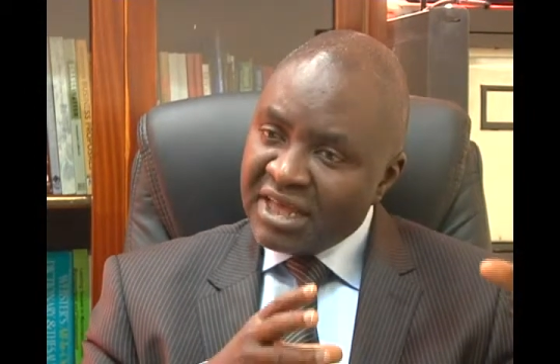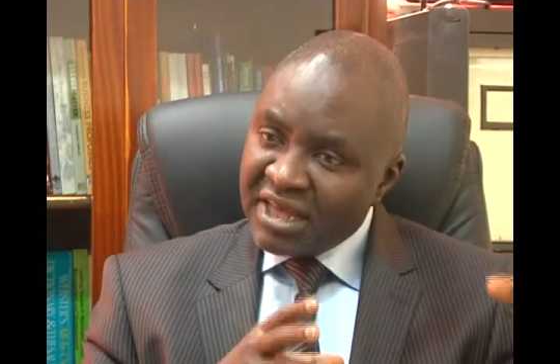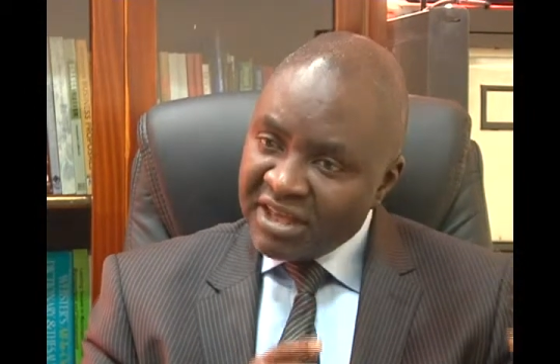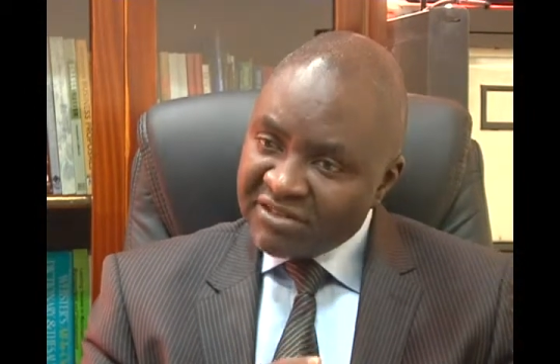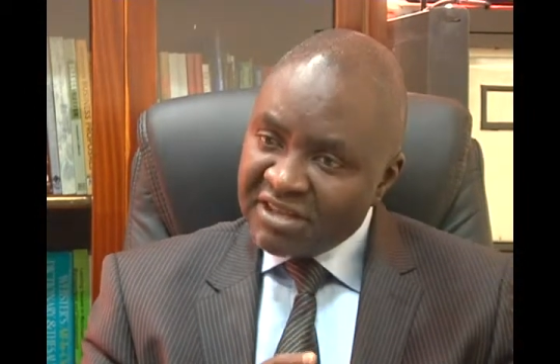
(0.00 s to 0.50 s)

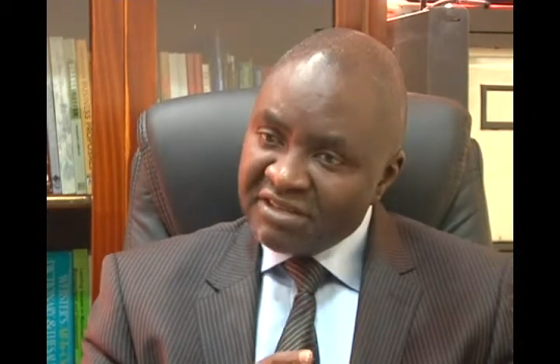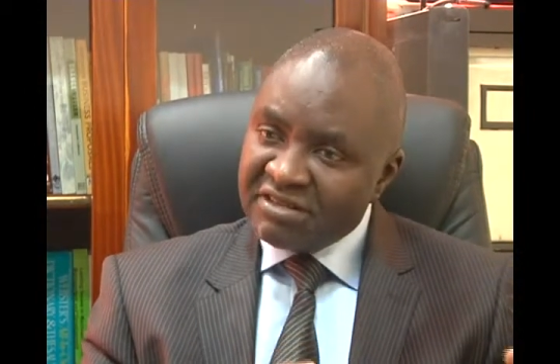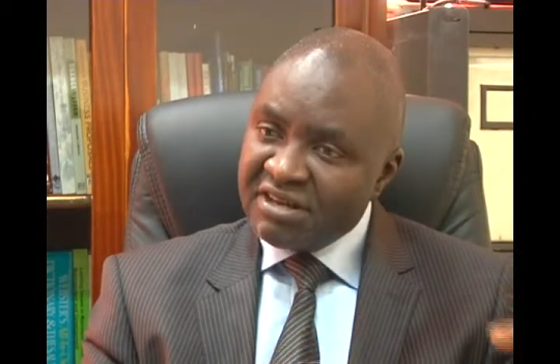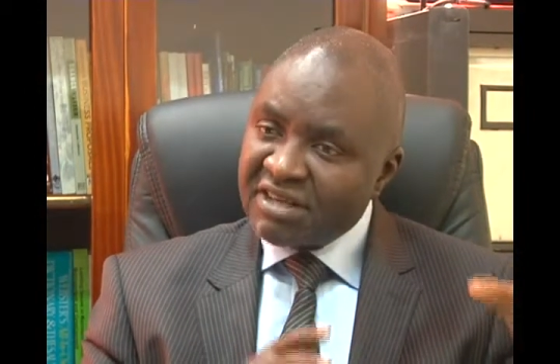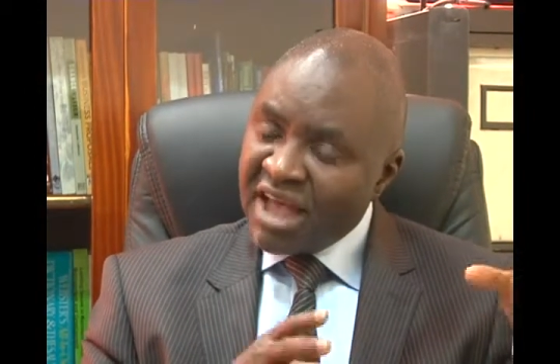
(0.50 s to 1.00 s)
exchange
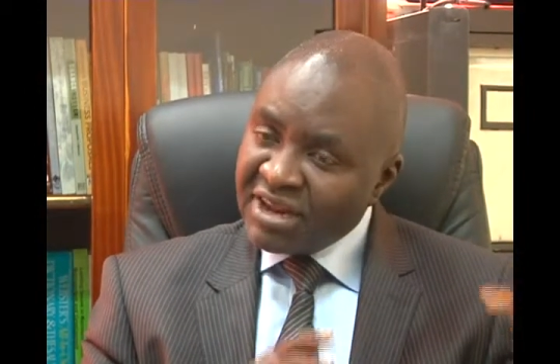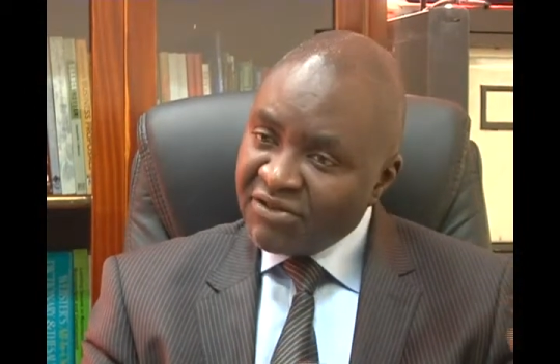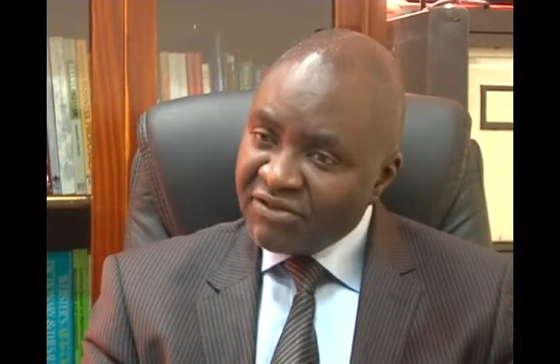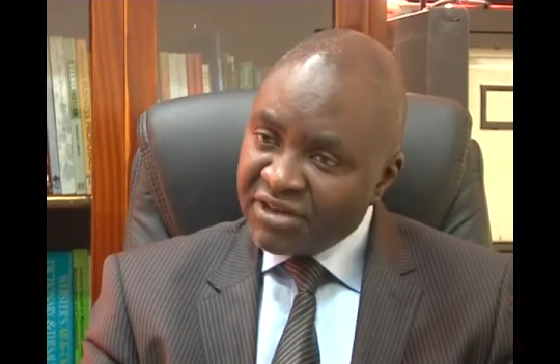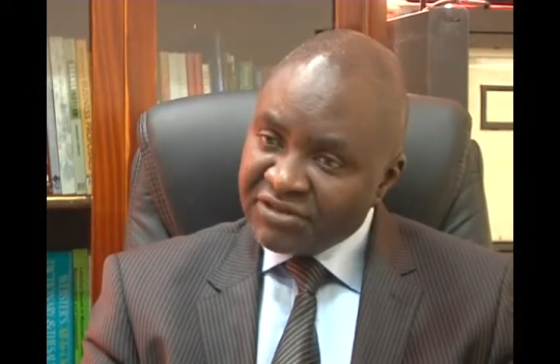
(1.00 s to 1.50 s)
rate and
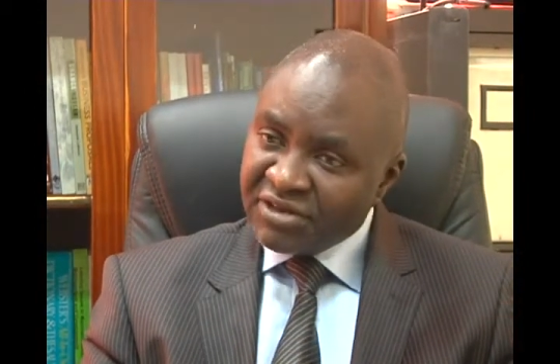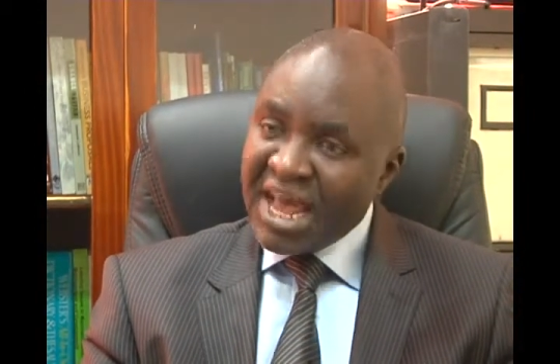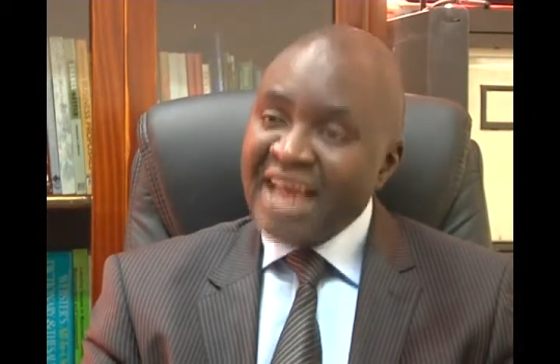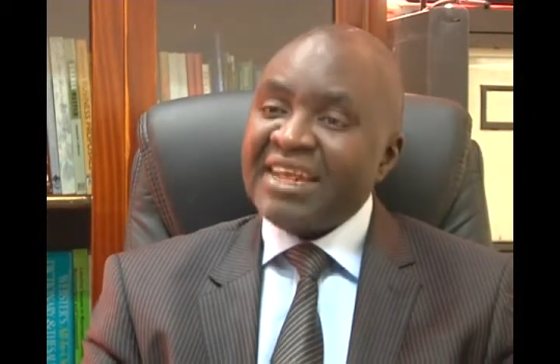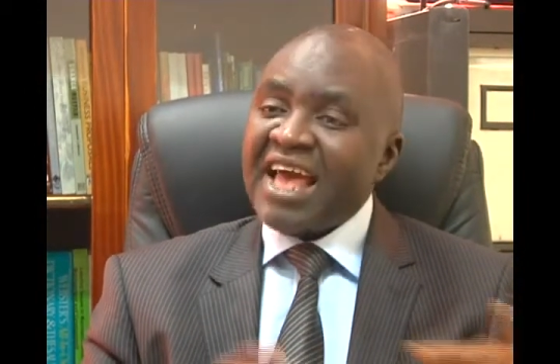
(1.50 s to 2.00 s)
inflation
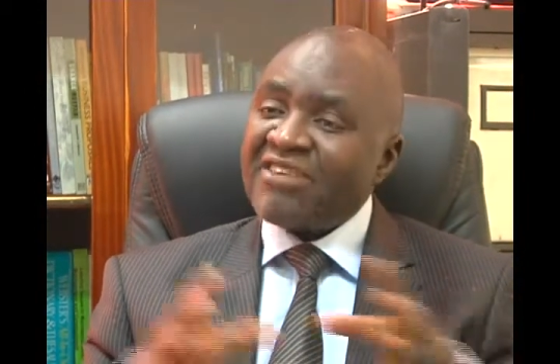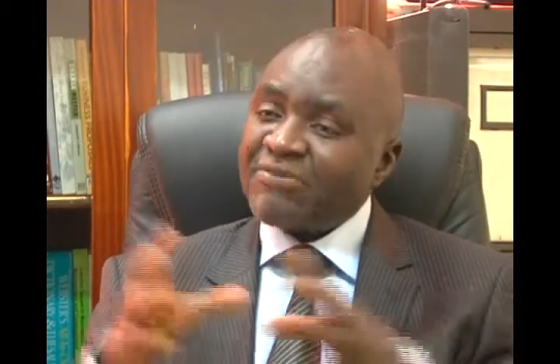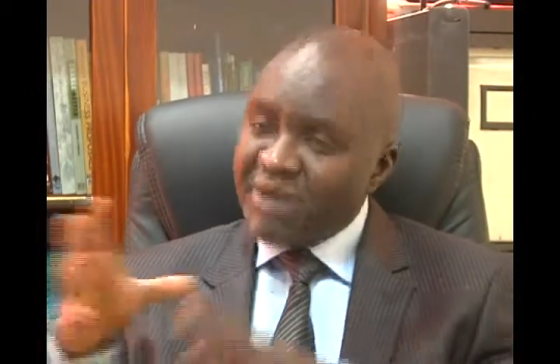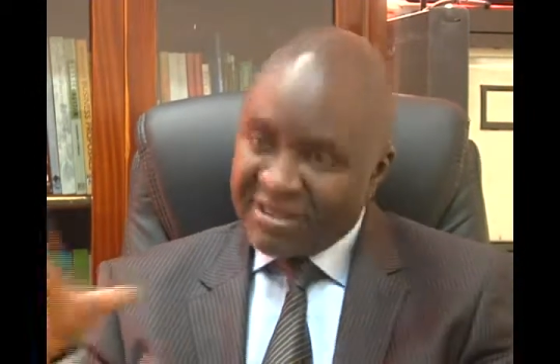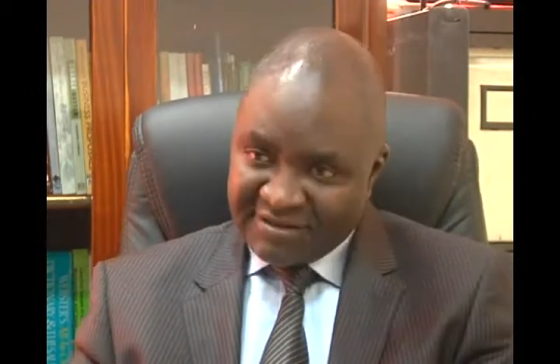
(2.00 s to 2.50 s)
at the
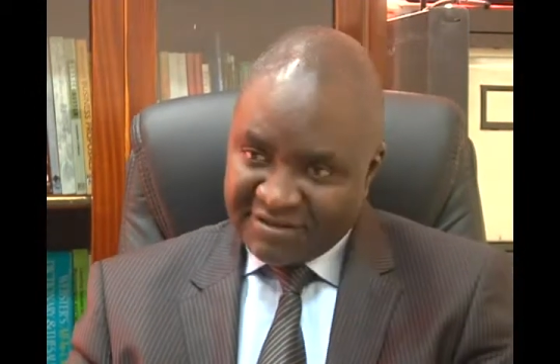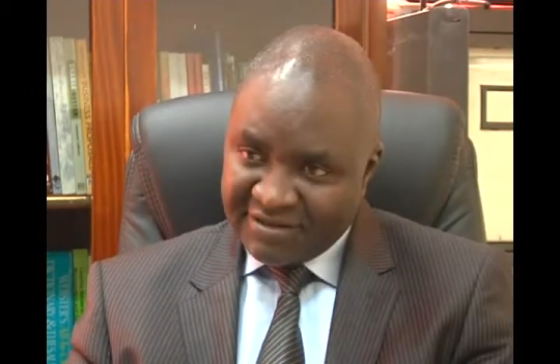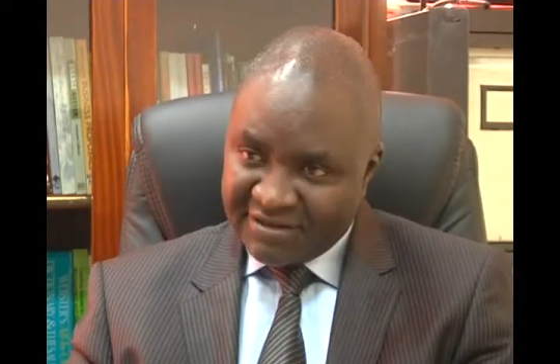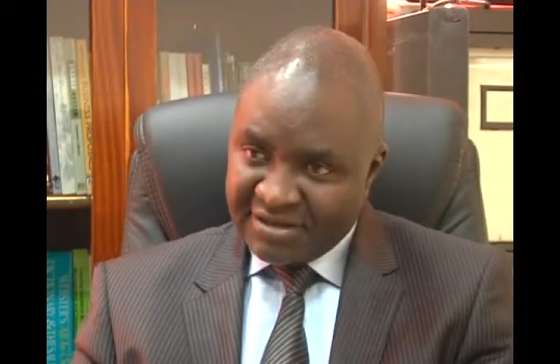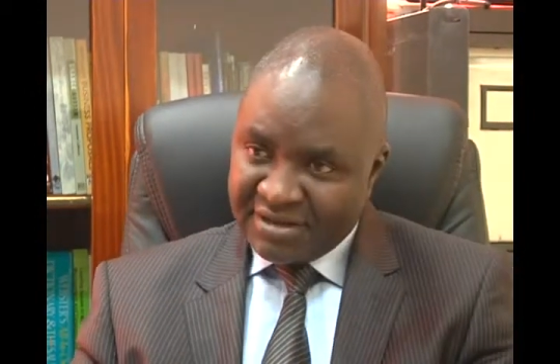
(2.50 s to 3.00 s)
expense
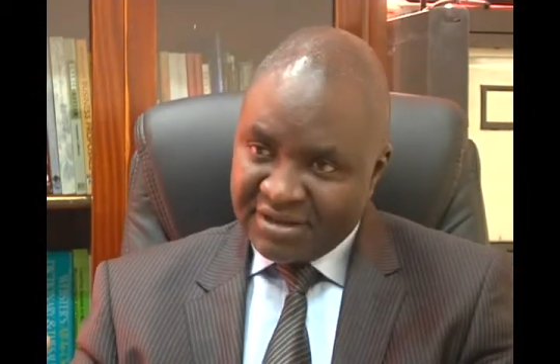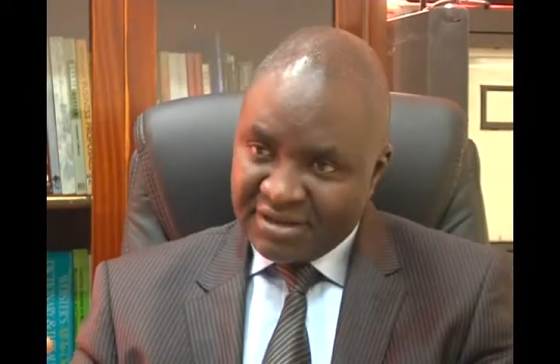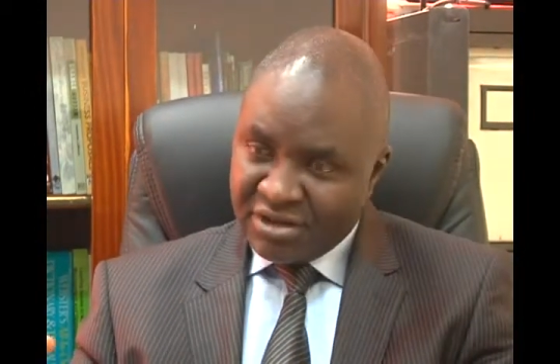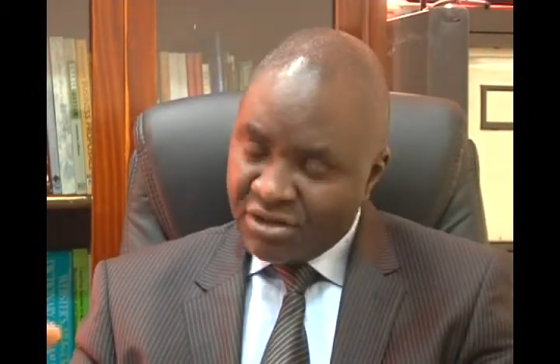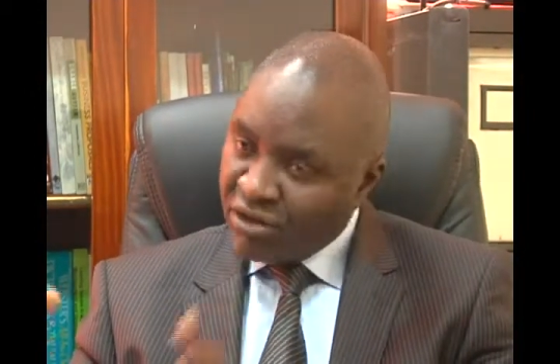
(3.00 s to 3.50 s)

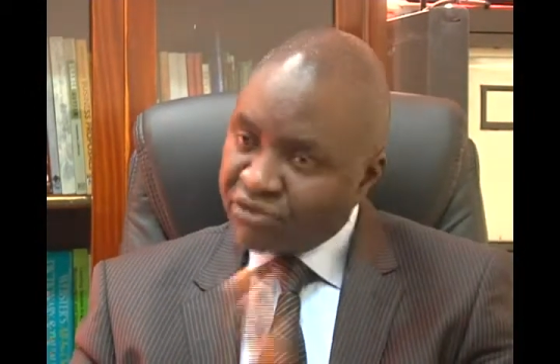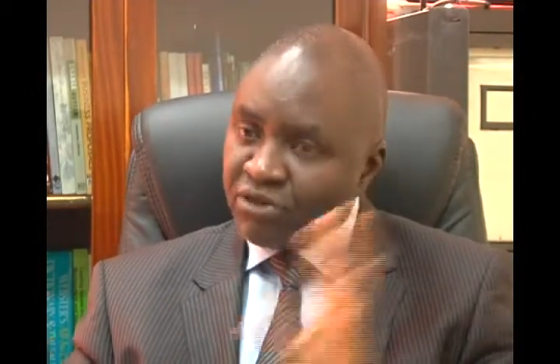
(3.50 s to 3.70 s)
of